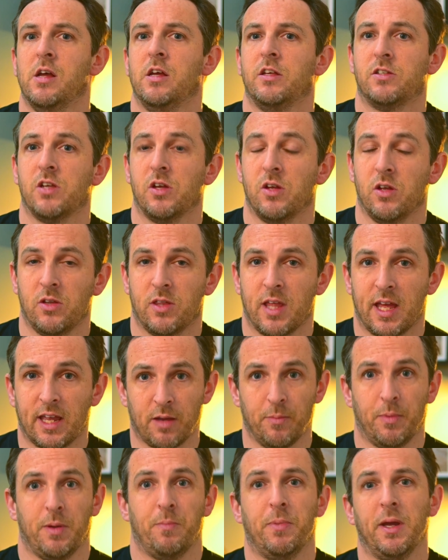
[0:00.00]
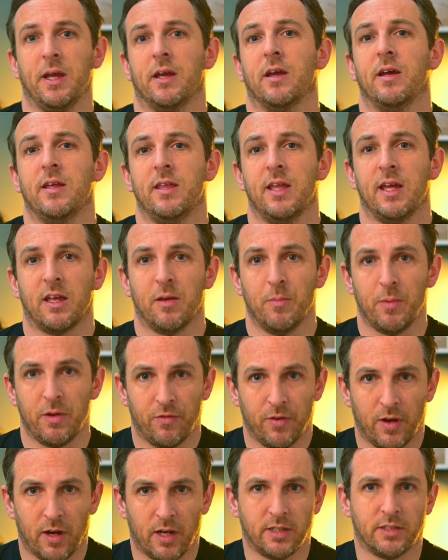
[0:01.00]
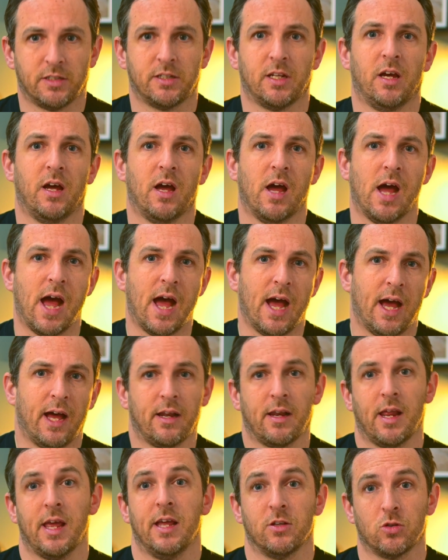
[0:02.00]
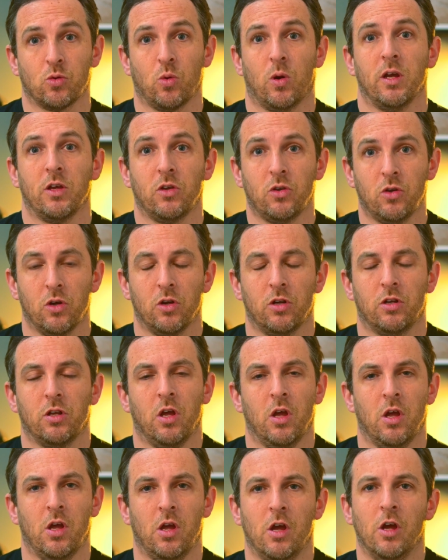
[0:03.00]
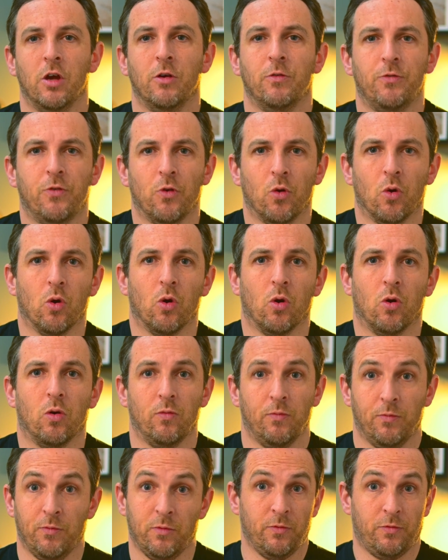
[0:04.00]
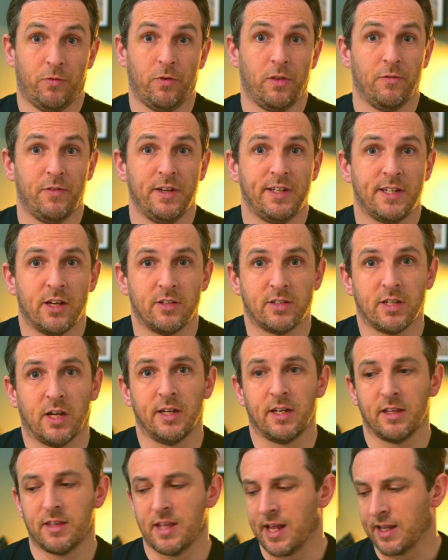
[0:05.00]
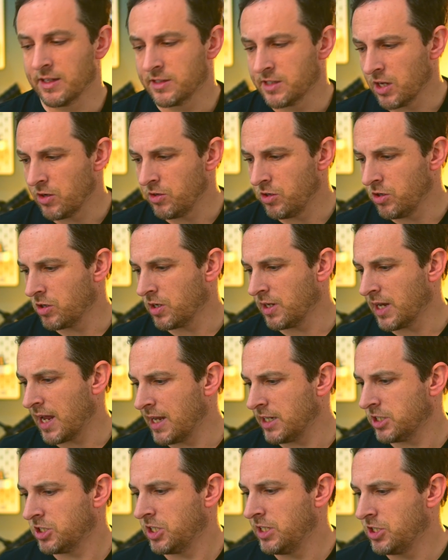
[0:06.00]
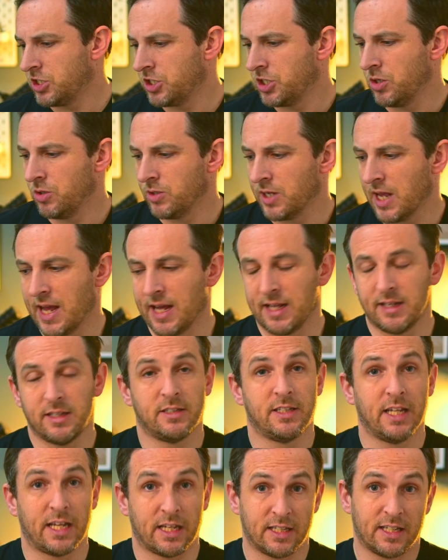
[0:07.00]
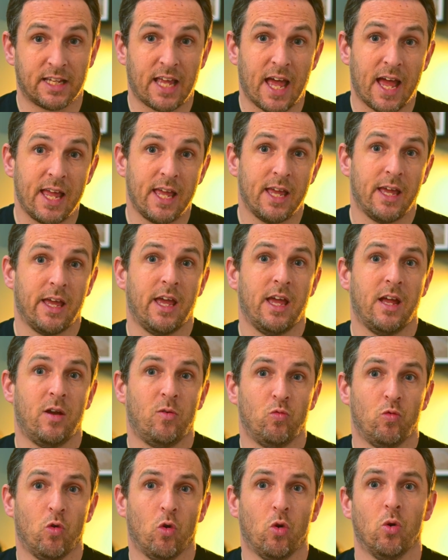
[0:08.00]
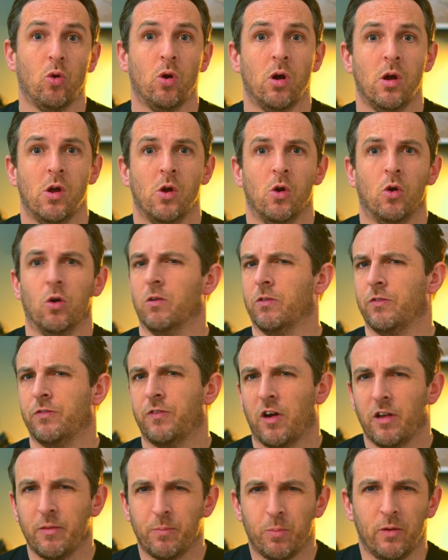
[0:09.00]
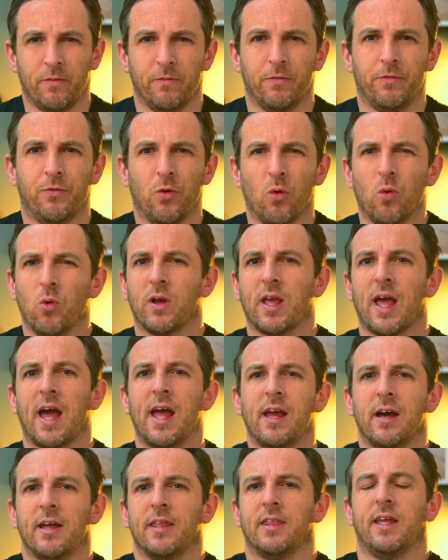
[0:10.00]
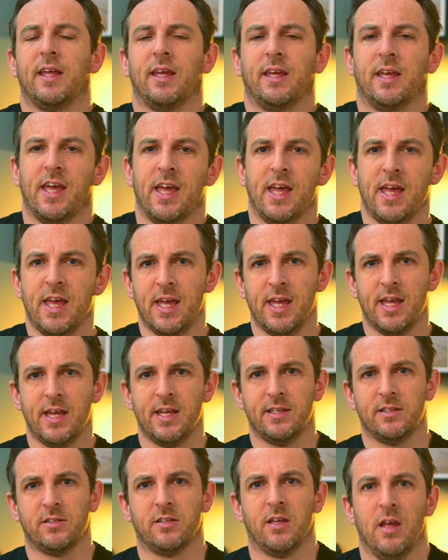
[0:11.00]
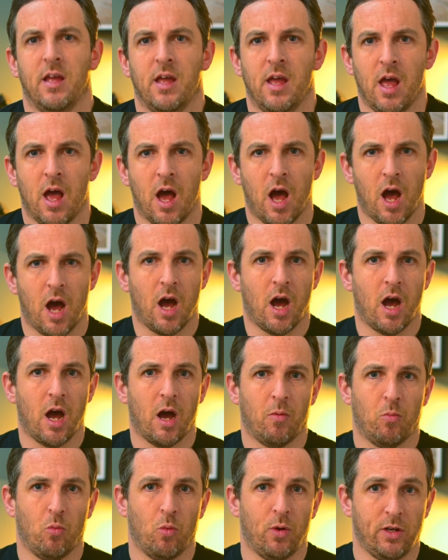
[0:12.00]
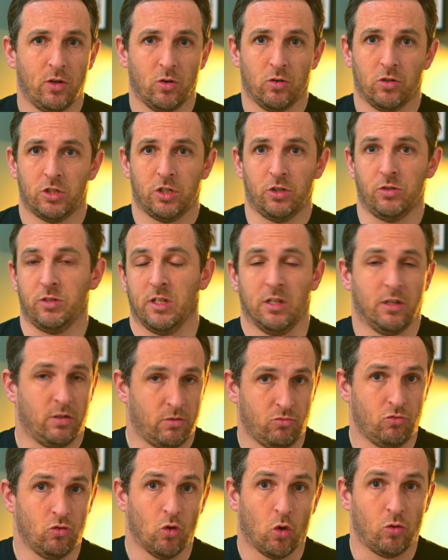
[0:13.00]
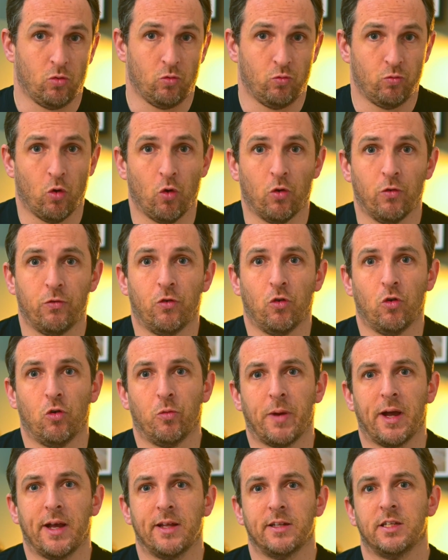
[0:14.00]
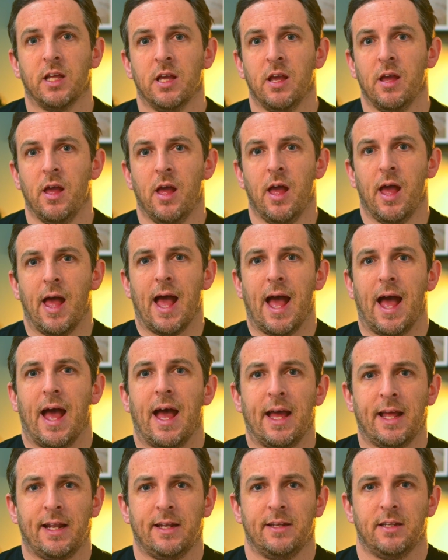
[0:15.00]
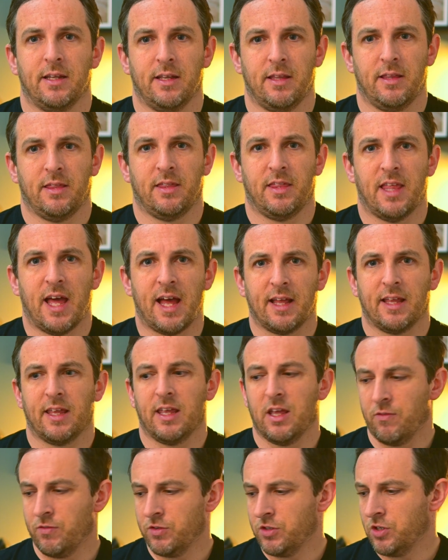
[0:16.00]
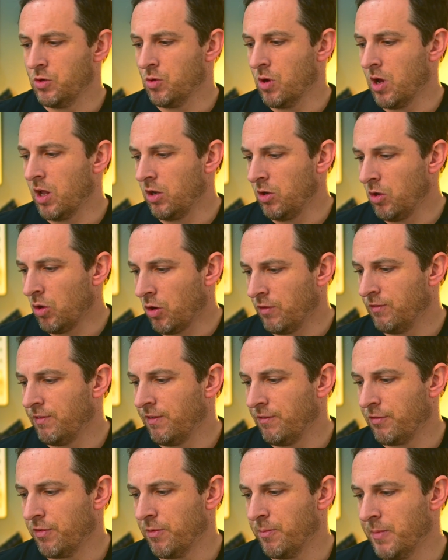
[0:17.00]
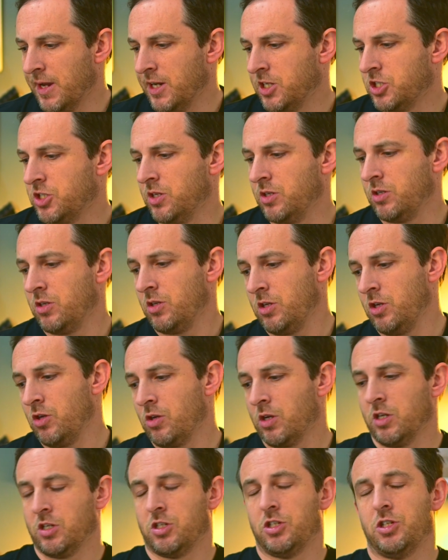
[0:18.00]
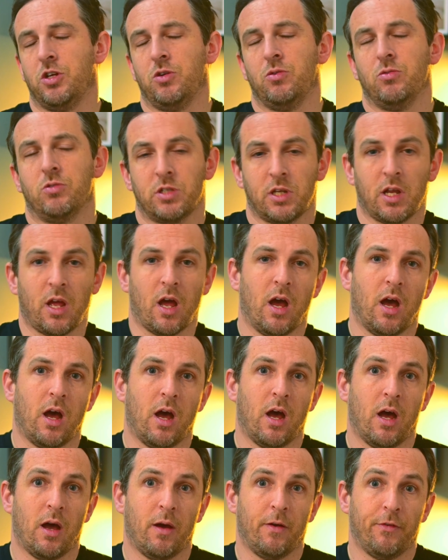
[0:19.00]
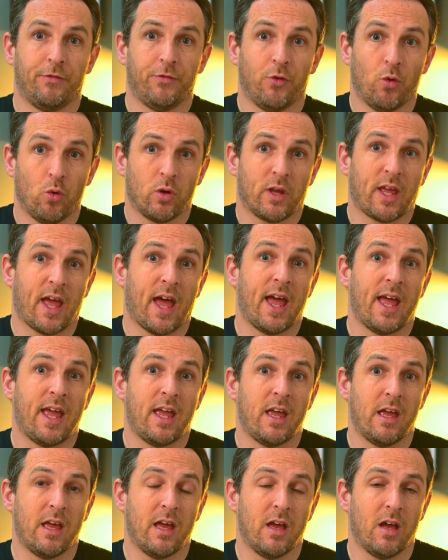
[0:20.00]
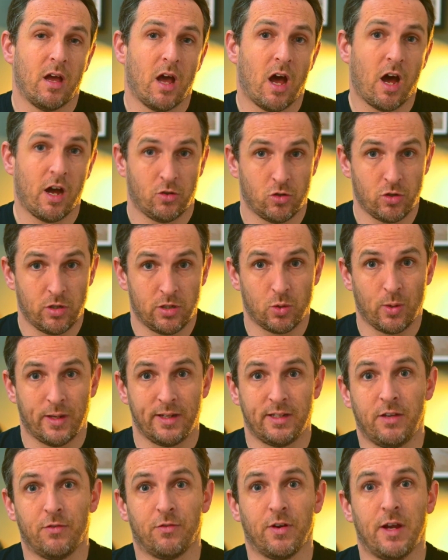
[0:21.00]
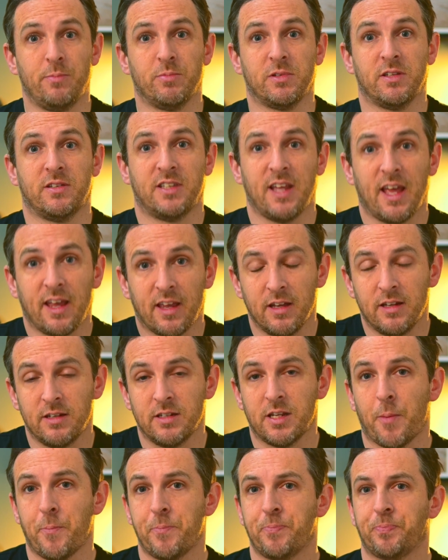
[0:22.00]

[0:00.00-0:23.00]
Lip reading: So they can be bigger, they can be faster, and it's quite good for the video side of things. So you can actually shoot at 6K in RAW or 5.4K, I think it is, when you're shooting a non-RAW format. And that gives you a lot of information. You can shoot 4K 120 frames a second.